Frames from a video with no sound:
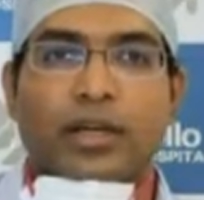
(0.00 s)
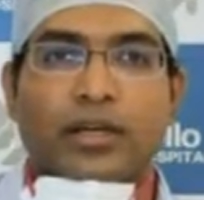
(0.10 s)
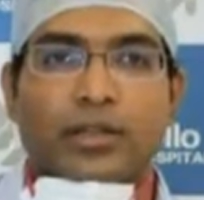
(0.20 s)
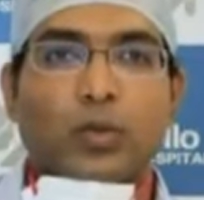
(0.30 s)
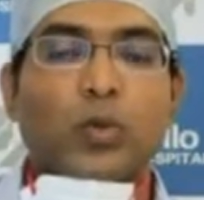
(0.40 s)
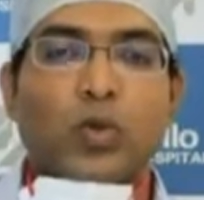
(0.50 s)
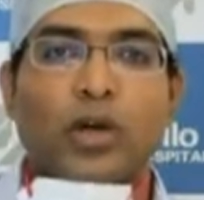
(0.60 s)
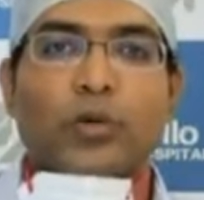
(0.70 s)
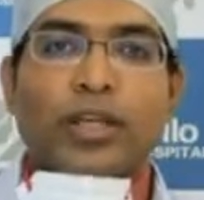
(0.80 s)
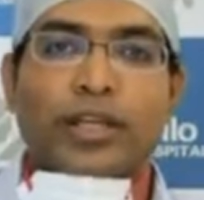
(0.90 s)
to rule
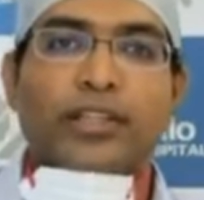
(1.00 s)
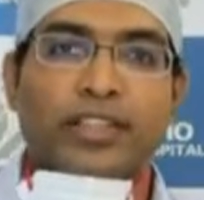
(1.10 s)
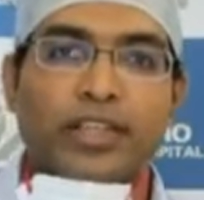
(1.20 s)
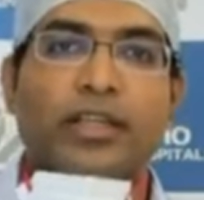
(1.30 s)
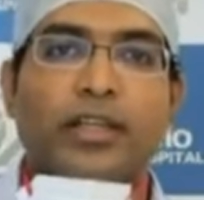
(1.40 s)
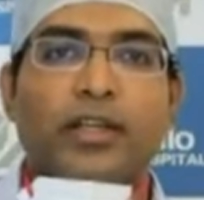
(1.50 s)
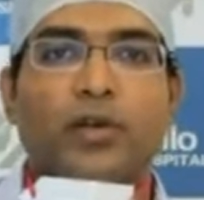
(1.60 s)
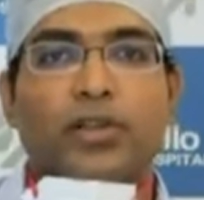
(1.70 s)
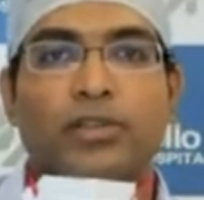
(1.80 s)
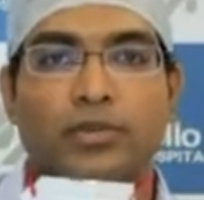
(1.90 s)
out any secondary
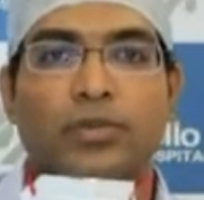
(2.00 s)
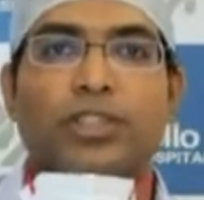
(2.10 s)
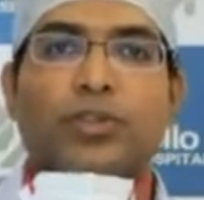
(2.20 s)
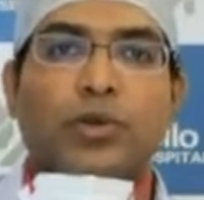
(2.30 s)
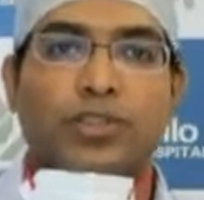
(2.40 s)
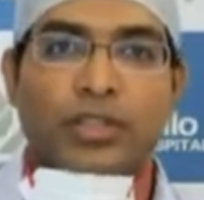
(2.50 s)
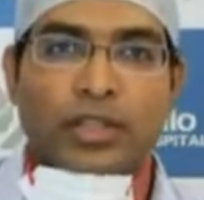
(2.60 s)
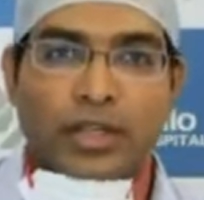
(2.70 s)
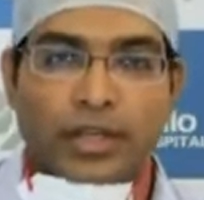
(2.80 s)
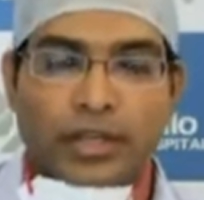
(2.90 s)
cause which is causing
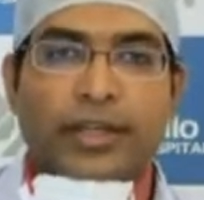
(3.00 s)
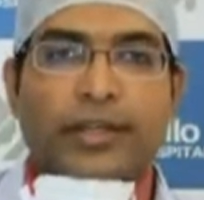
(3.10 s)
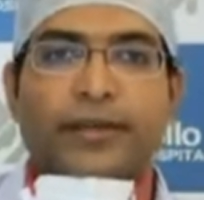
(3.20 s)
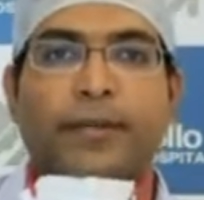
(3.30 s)
headache.